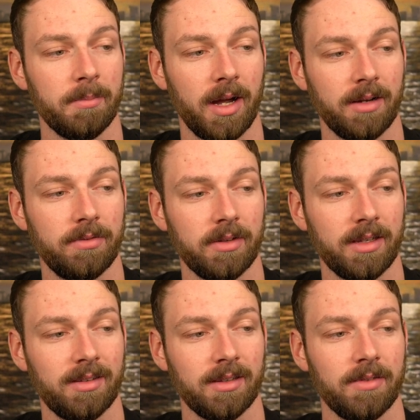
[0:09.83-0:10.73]

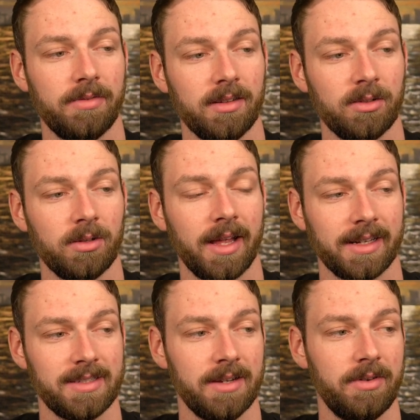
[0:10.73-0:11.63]
mindfulness into physical
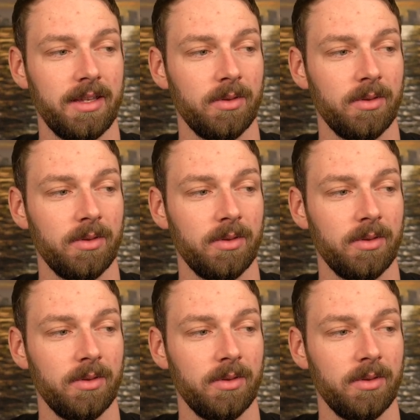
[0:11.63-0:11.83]
activity.